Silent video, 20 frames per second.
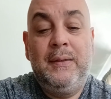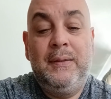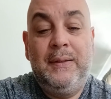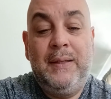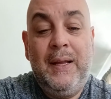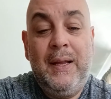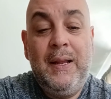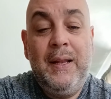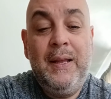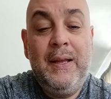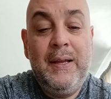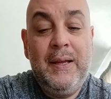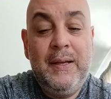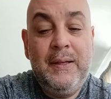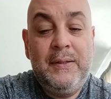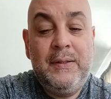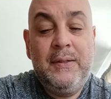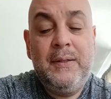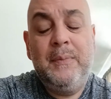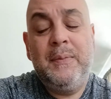daily
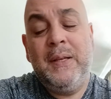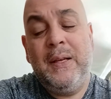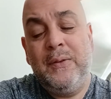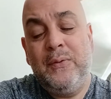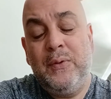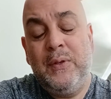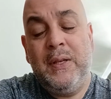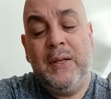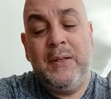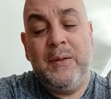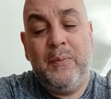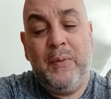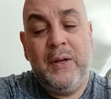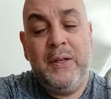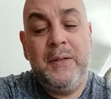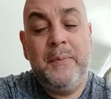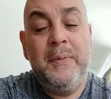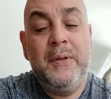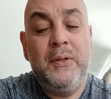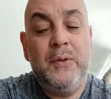hits. Sometimes we take some
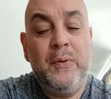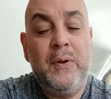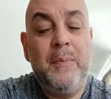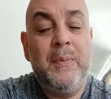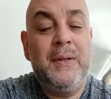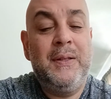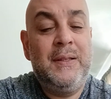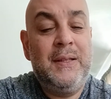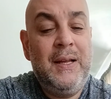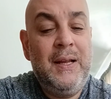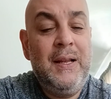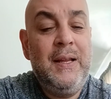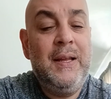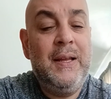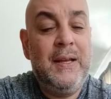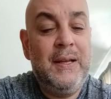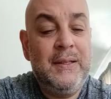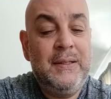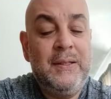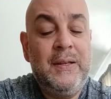breaks in between, but daily
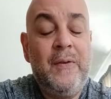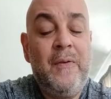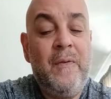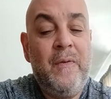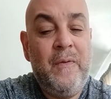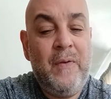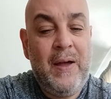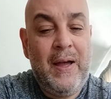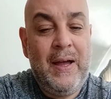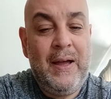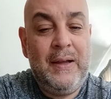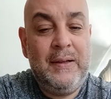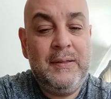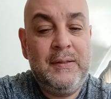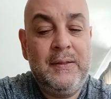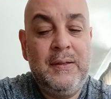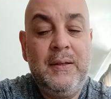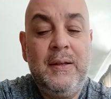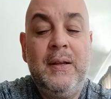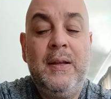hits
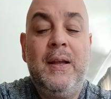fast.